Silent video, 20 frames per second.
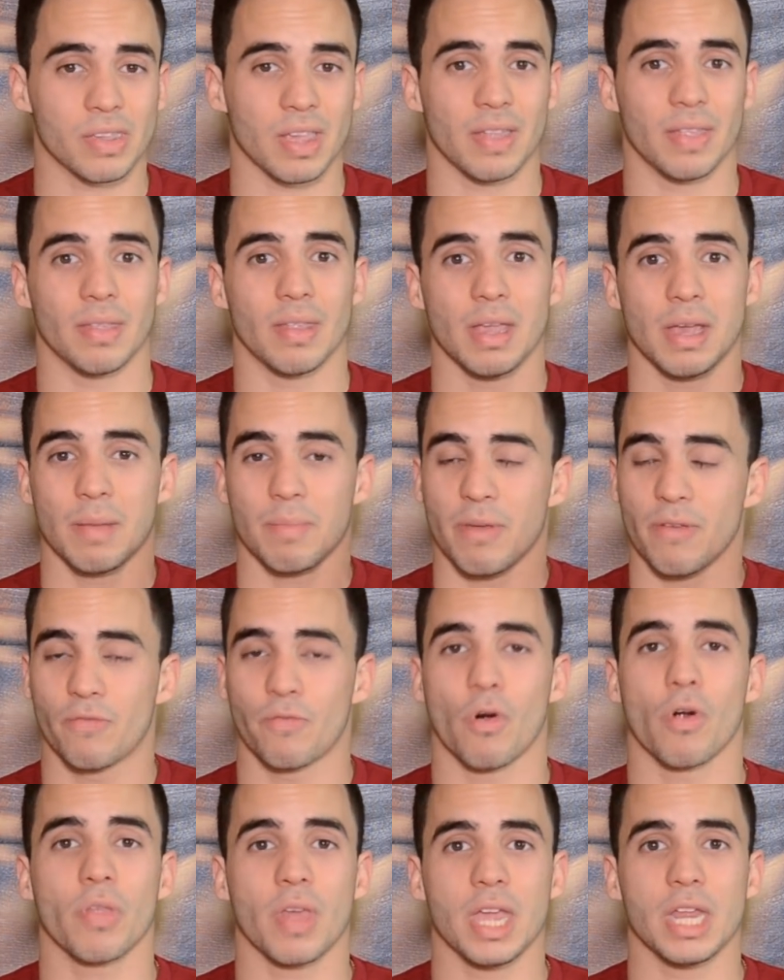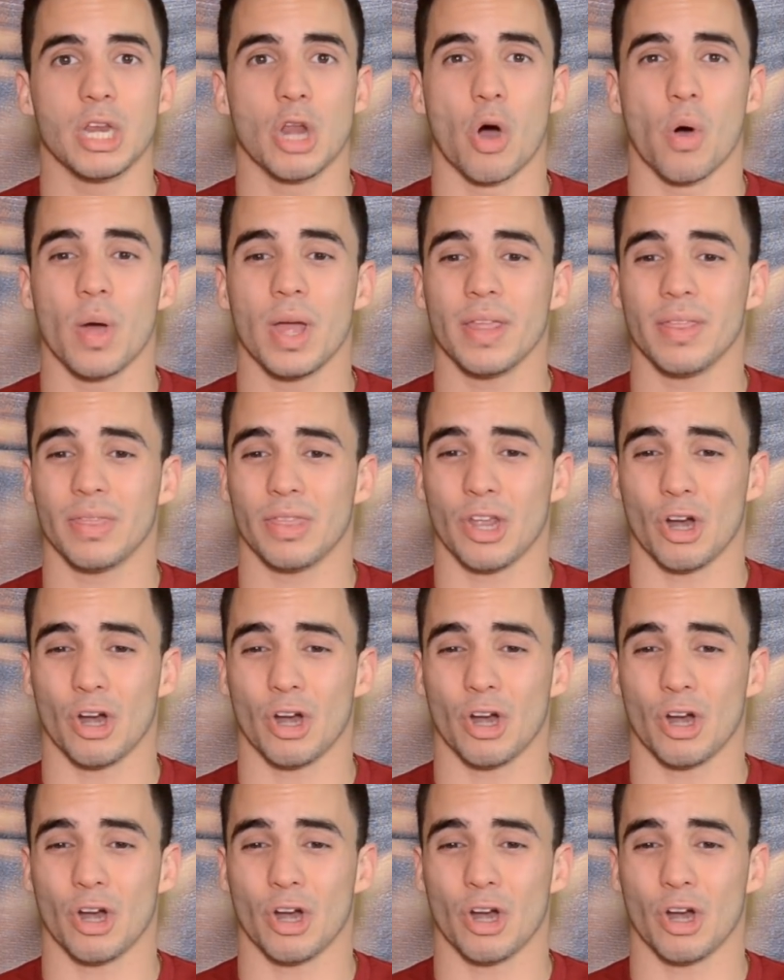and before they know it,